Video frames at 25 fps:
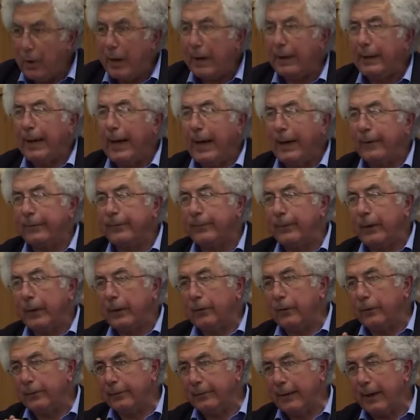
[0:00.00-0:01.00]
one
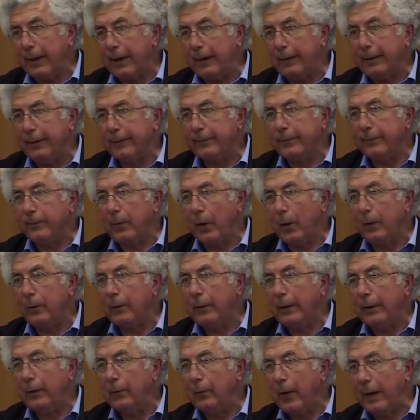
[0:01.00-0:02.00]
aspect of Zionism
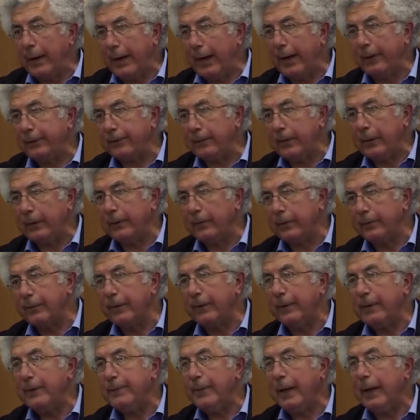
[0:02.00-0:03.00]
only, one aspect of
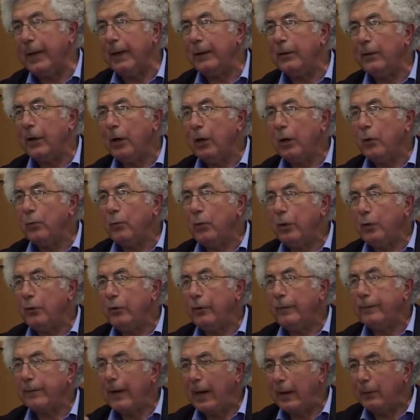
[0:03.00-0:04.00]
the debate,
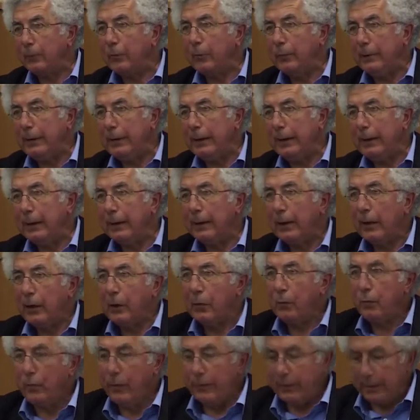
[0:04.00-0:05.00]
which is how to deal
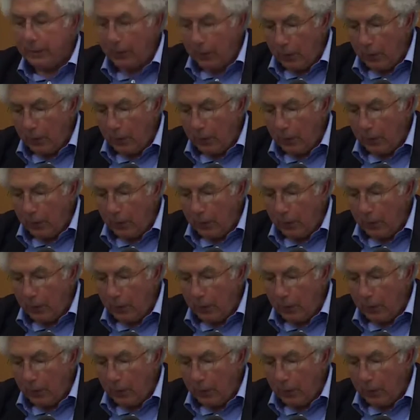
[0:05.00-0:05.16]
with the